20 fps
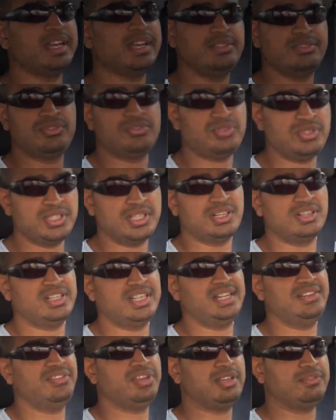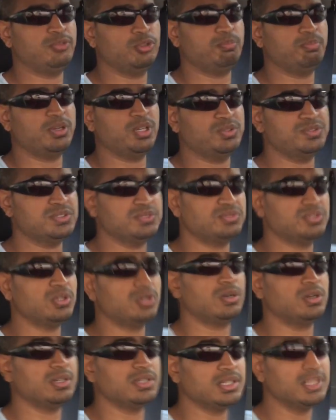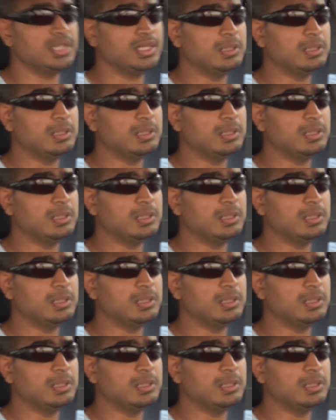and 383 foot-pounds of torque.